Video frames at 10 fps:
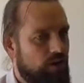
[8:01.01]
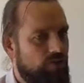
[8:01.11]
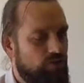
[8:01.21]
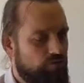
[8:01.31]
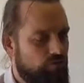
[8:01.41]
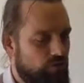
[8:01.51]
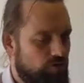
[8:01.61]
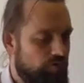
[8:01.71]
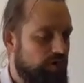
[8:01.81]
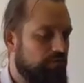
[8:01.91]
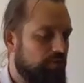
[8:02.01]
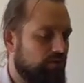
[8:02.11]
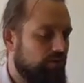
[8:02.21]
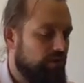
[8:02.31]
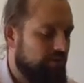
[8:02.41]
of a group. They'd
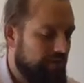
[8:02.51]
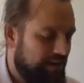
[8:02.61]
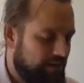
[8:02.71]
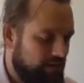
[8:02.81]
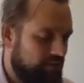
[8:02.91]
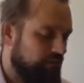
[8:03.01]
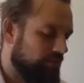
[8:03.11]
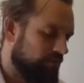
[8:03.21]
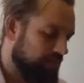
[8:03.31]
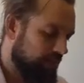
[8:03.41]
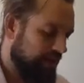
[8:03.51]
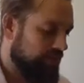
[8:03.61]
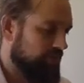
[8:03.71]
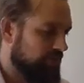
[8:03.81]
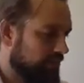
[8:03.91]
build that relationship and
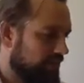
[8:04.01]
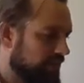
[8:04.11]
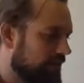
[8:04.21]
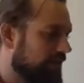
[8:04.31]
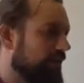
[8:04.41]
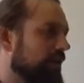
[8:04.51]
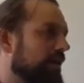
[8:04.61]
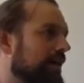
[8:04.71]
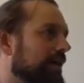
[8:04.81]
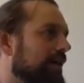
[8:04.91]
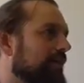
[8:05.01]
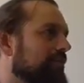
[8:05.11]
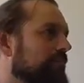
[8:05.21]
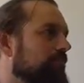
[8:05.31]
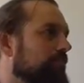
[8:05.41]
respect to each other.
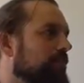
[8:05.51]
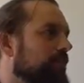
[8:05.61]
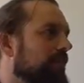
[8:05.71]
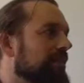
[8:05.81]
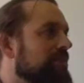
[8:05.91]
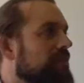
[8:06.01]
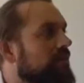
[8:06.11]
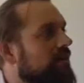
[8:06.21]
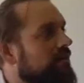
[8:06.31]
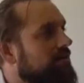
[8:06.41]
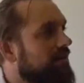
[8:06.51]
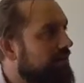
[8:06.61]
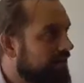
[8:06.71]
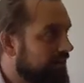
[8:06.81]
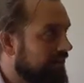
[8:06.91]
Then they'd start
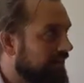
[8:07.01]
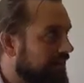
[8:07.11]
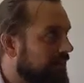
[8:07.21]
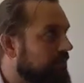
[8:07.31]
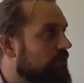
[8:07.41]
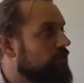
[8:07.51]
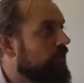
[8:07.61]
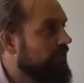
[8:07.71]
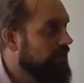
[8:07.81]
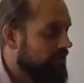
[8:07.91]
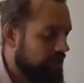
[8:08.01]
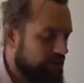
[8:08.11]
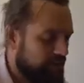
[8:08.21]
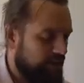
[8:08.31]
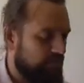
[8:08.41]
taking that game and changing it
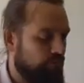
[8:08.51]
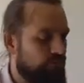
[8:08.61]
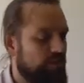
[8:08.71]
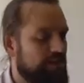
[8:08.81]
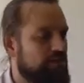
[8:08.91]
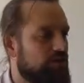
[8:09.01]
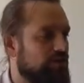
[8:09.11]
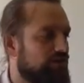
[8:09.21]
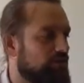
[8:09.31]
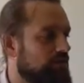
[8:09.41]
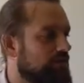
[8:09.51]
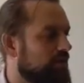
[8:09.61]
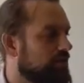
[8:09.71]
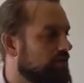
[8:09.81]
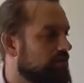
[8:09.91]
to make it more challenging for
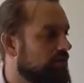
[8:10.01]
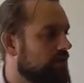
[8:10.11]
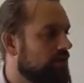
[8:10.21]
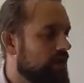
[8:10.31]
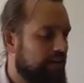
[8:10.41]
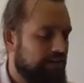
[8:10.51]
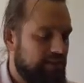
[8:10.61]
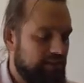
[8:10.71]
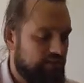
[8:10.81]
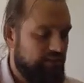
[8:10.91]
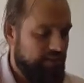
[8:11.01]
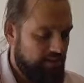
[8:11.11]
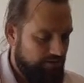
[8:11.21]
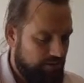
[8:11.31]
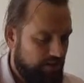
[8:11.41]
themselves. And they
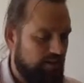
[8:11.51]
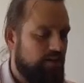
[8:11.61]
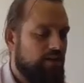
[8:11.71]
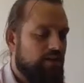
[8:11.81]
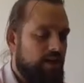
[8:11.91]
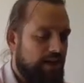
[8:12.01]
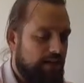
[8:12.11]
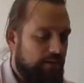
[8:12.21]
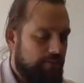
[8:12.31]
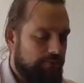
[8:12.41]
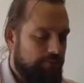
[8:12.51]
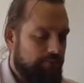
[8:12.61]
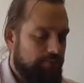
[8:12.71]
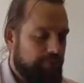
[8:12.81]
developed it, and